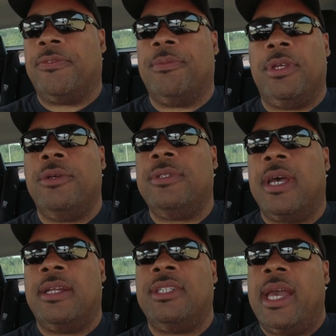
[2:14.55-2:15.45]
From the
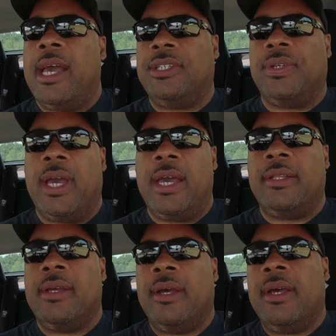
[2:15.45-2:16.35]
Utah Jazz, you had
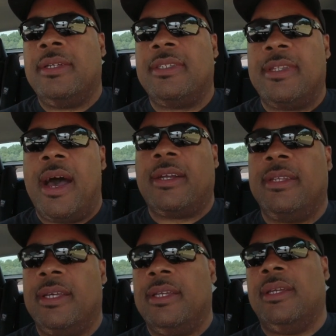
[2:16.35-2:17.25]
Stockton